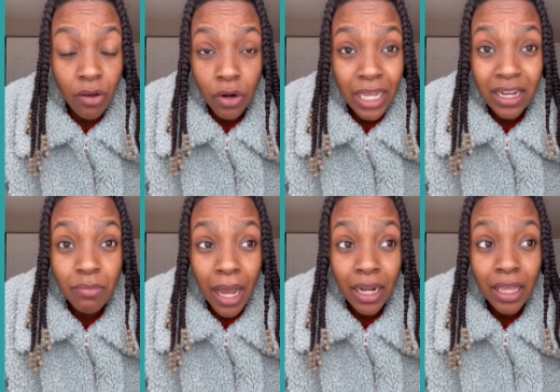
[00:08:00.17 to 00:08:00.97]
on
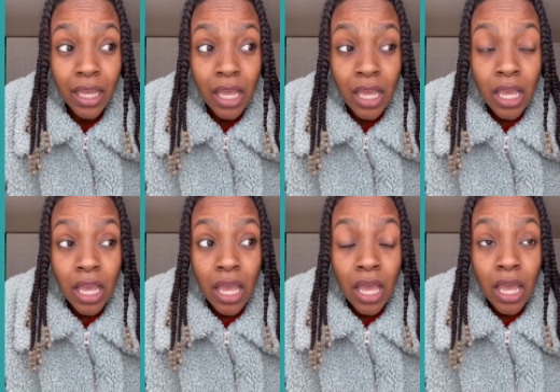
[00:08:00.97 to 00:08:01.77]
anybody
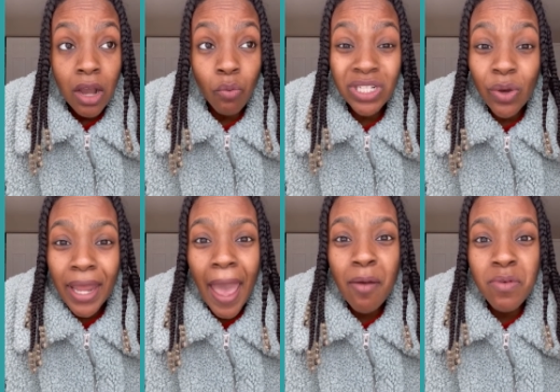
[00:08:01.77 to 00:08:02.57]
what's going
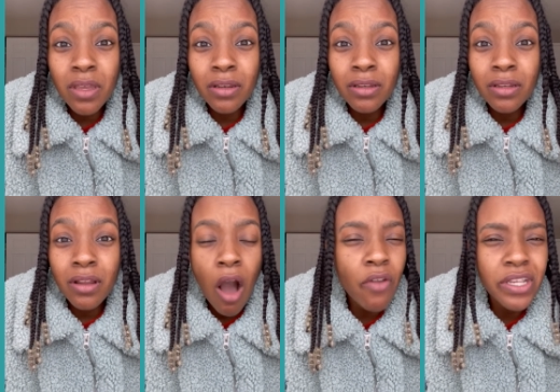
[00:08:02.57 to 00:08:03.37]
to happen
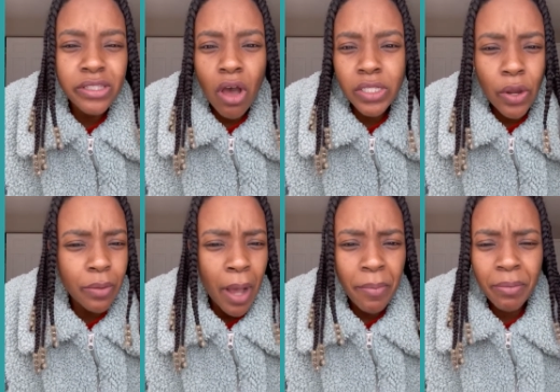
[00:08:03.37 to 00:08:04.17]
all these thoughts started
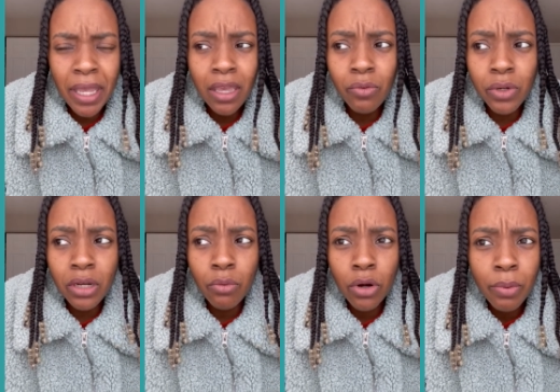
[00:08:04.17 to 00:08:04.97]
popping in my head
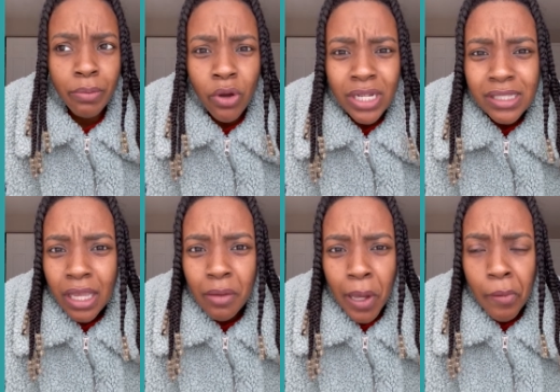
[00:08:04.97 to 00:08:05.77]
what are people going to
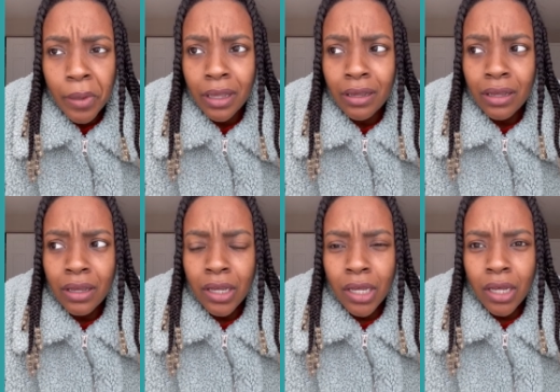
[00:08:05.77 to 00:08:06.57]
say about me
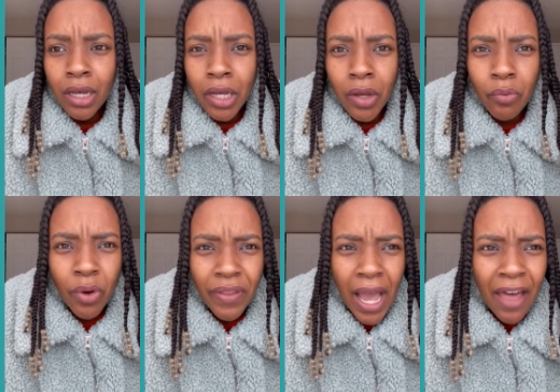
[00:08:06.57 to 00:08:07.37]

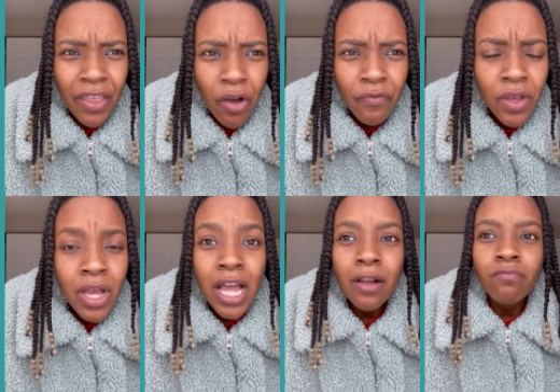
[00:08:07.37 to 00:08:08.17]
what how they going to feel
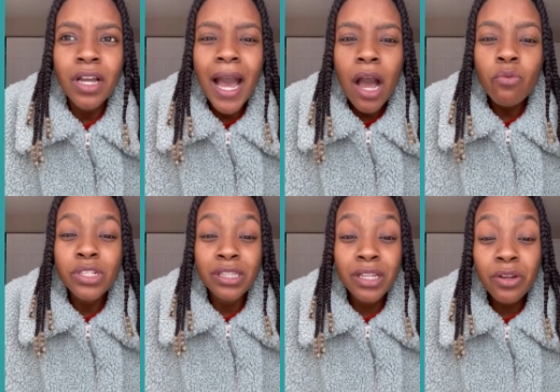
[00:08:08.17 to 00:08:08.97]
god
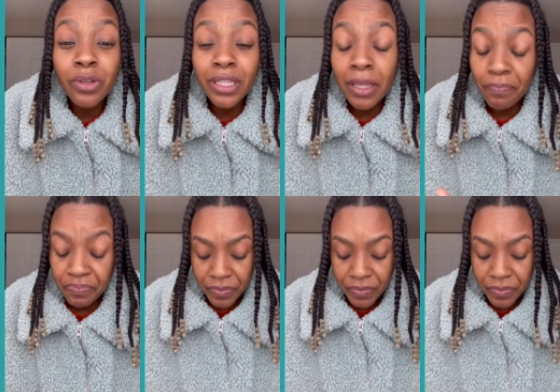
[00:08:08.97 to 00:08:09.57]
was literally